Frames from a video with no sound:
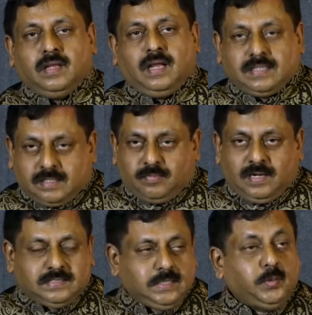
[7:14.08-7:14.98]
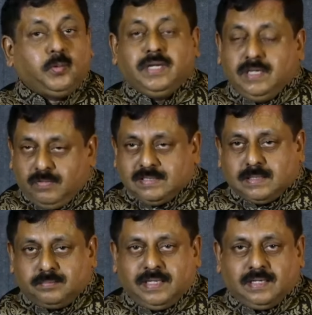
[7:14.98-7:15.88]
Otherwise, you invent
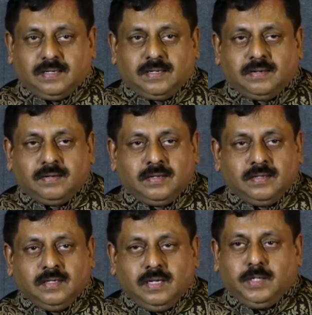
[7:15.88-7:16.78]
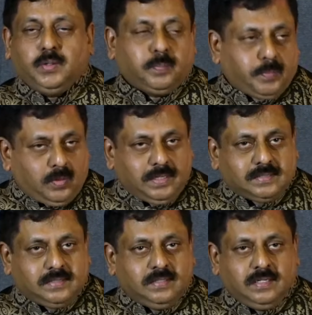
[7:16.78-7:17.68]
something, a new
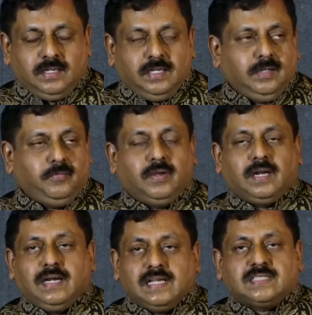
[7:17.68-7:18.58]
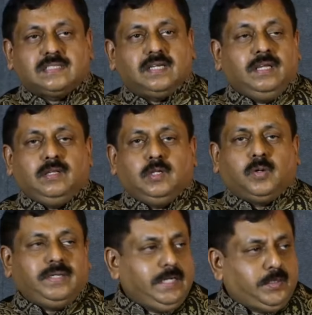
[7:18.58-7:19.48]
product. If you are an youngster, you
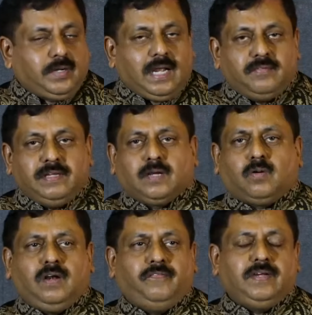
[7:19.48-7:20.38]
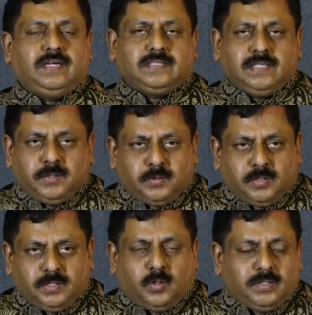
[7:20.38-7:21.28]
don't need to have any qualification,
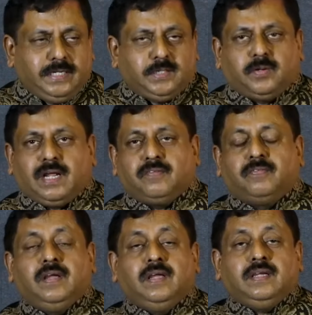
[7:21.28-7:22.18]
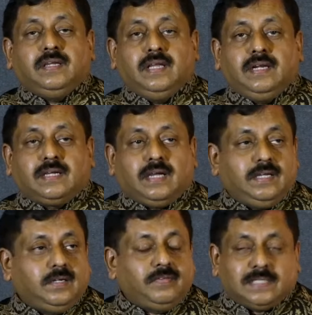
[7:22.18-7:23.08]
you don't need to have any
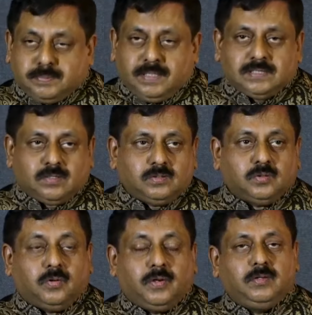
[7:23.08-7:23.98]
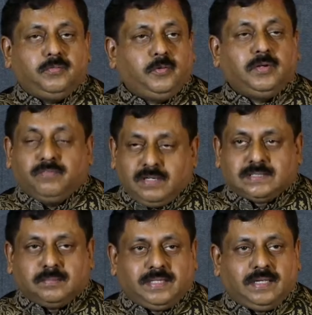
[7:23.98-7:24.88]
kind of experience also. If you invent
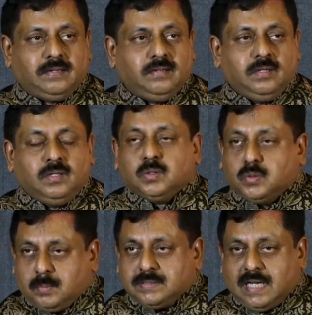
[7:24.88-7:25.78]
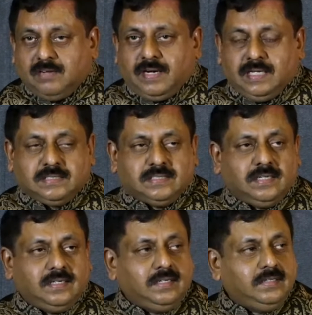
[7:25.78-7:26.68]
something, Thomas Alva
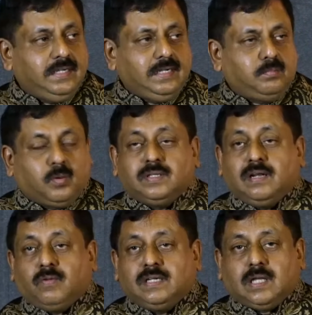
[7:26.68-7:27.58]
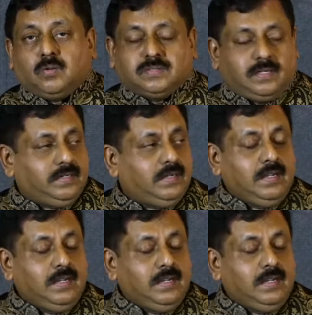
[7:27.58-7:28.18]
Edison did more than 1,000